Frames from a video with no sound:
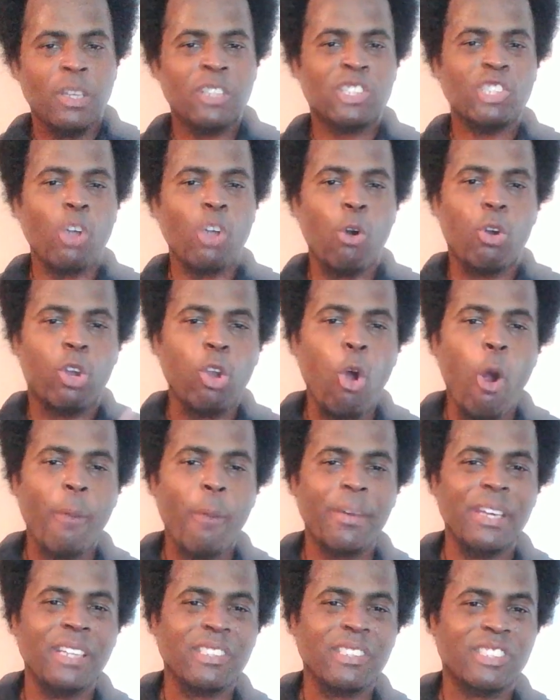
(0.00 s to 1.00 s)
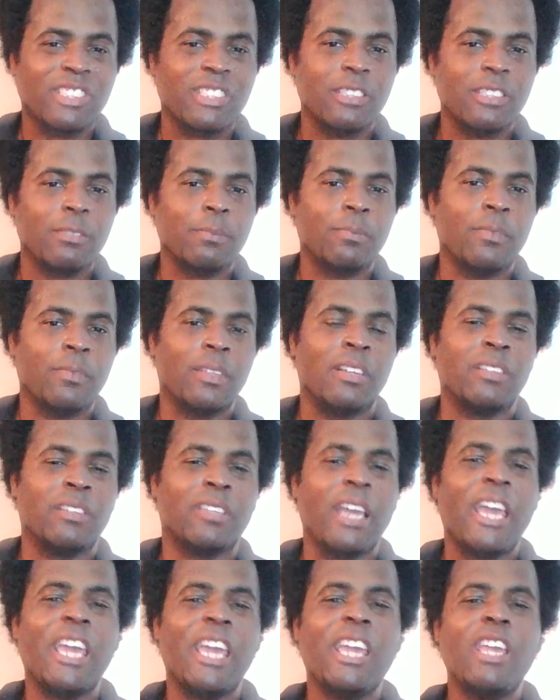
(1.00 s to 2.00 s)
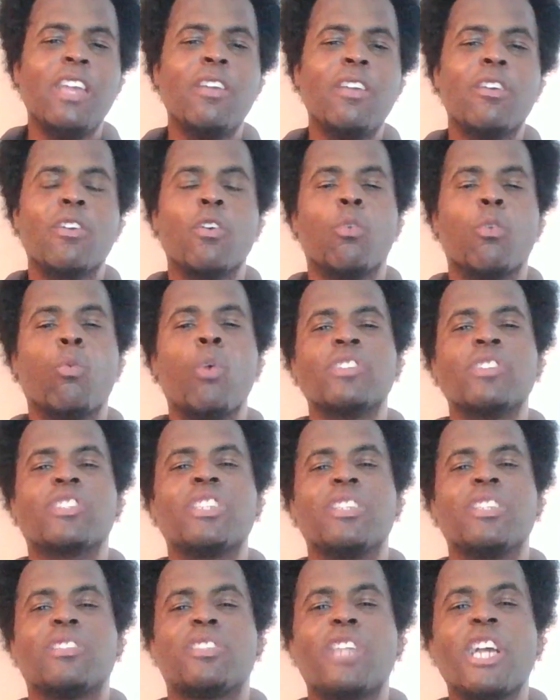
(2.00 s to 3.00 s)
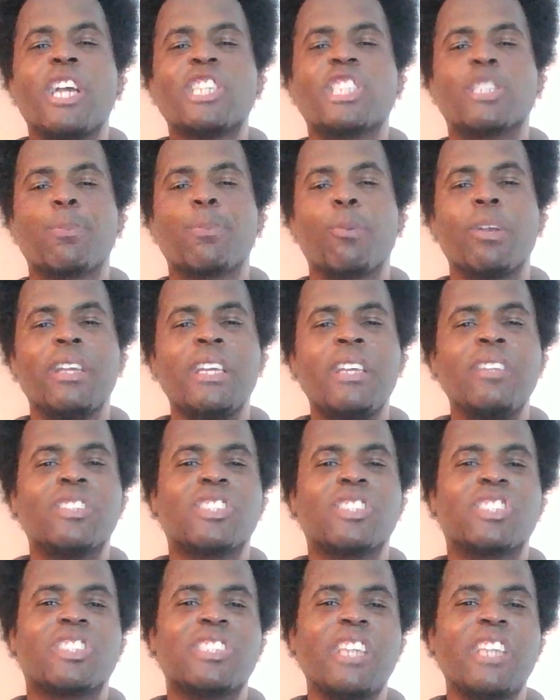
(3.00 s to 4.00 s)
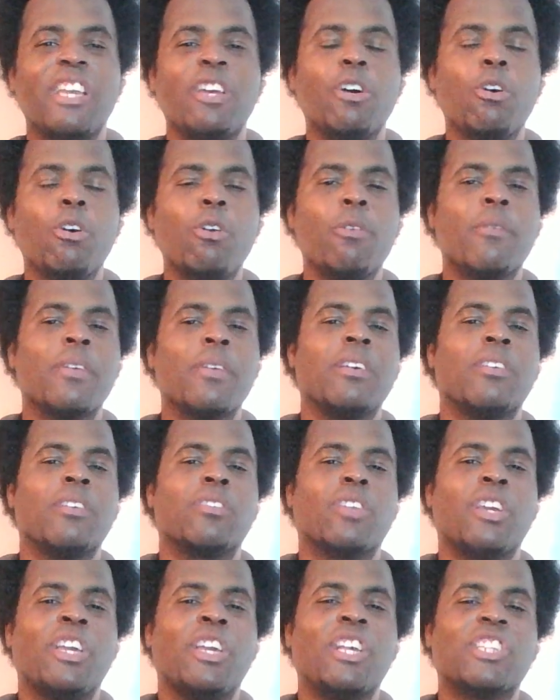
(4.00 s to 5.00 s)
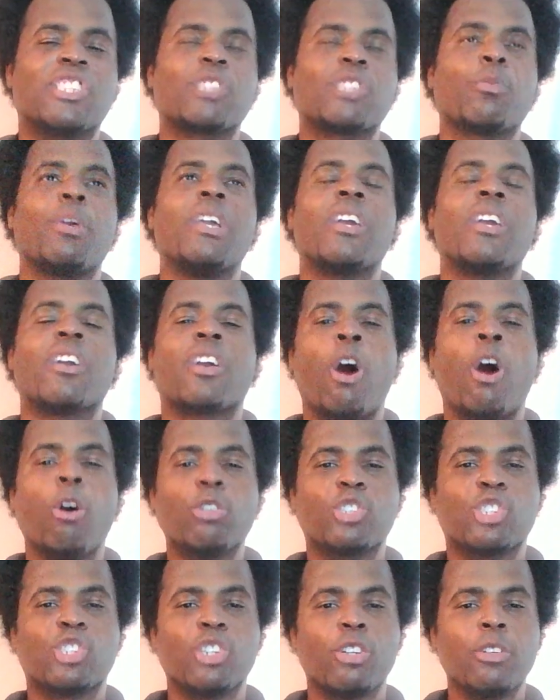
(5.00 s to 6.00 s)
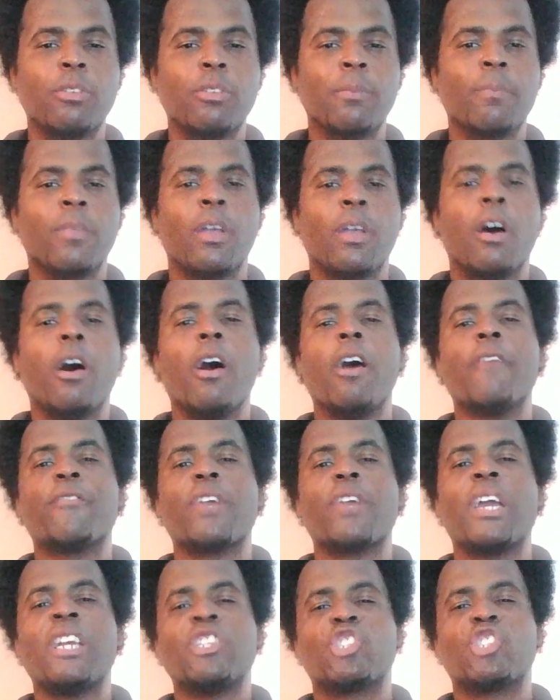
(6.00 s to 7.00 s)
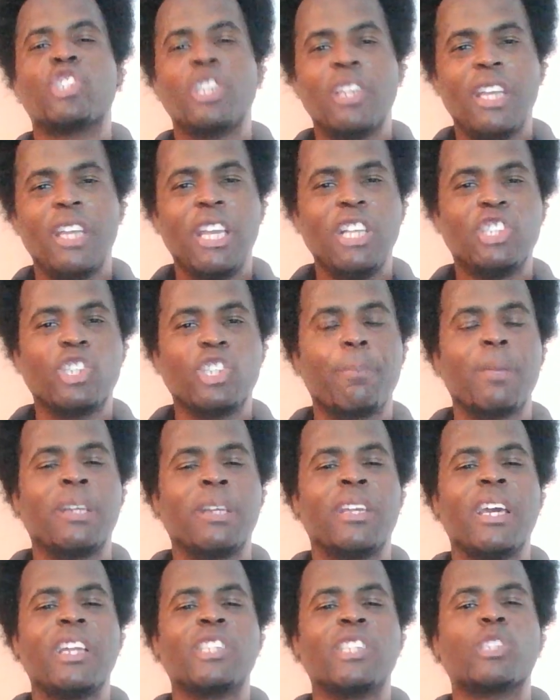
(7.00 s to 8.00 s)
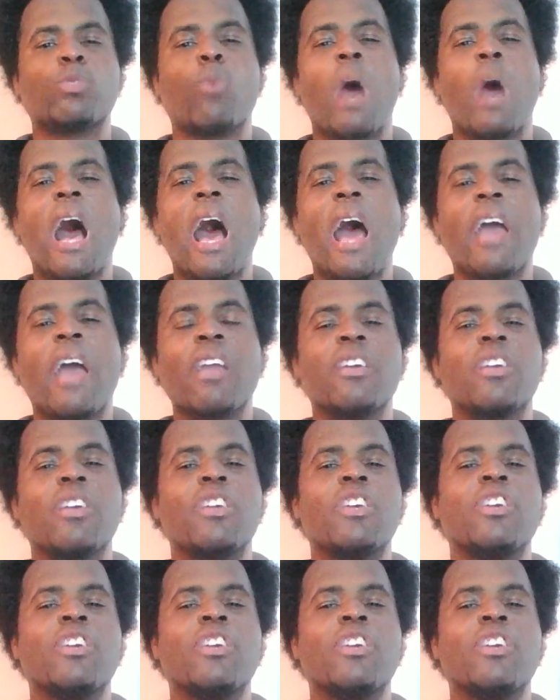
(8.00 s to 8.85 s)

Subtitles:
and so glorious, they want to desperately steal the history and culture of ancient Egypt. And that is why